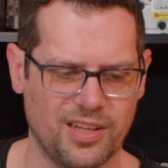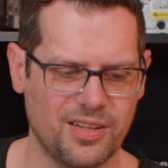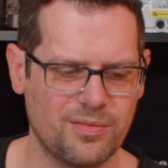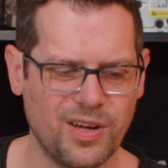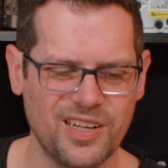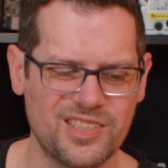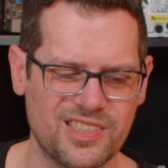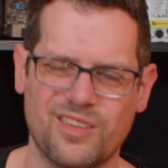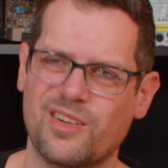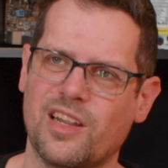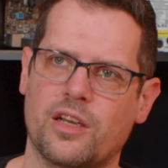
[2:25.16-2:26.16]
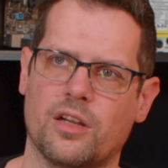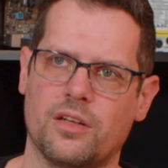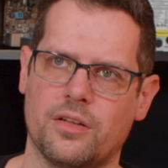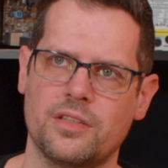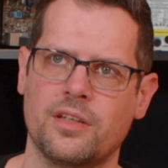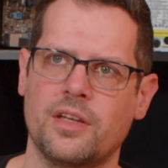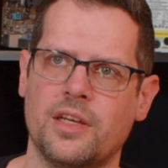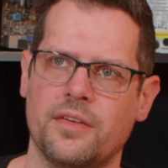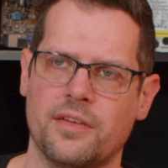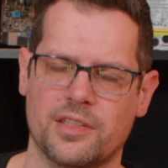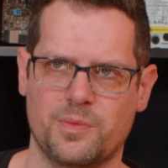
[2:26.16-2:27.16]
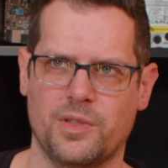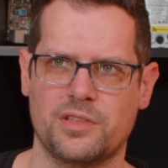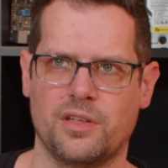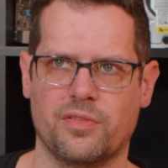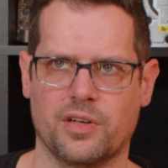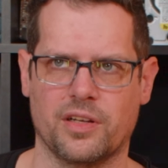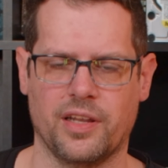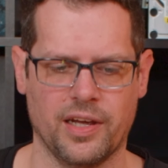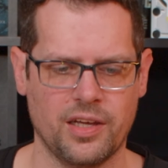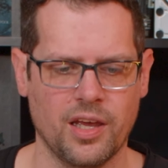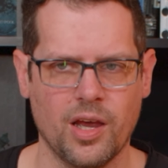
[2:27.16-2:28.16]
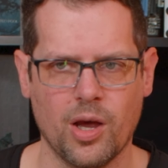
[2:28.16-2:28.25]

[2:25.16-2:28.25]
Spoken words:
that might sound like a lot, especially for the DAC,